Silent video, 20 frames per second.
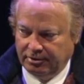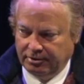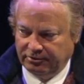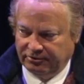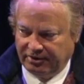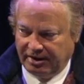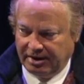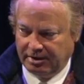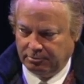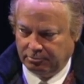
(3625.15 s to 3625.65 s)

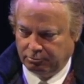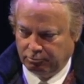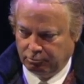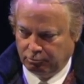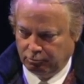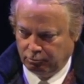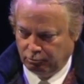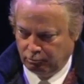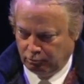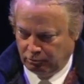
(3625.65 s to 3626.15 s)
say
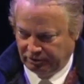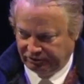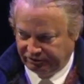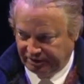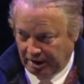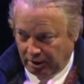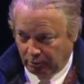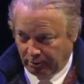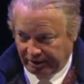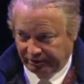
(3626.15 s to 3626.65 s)
what's
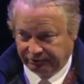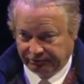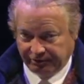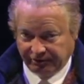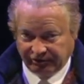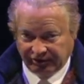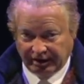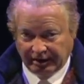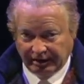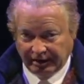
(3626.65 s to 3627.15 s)
now West
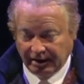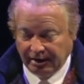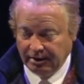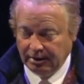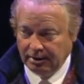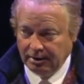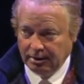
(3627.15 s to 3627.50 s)
Virginia,